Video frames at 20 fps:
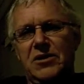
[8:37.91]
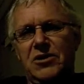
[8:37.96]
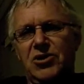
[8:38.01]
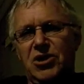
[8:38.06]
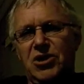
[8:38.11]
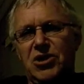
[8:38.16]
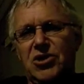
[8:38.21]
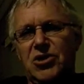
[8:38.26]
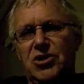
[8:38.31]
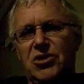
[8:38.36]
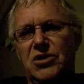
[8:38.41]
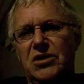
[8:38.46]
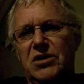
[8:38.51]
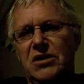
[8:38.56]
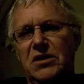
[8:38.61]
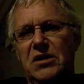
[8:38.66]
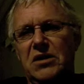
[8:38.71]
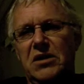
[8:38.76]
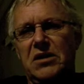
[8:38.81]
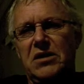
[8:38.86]
just
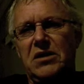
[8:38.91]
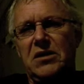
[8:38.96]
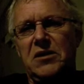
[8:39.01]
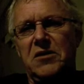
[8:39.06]
the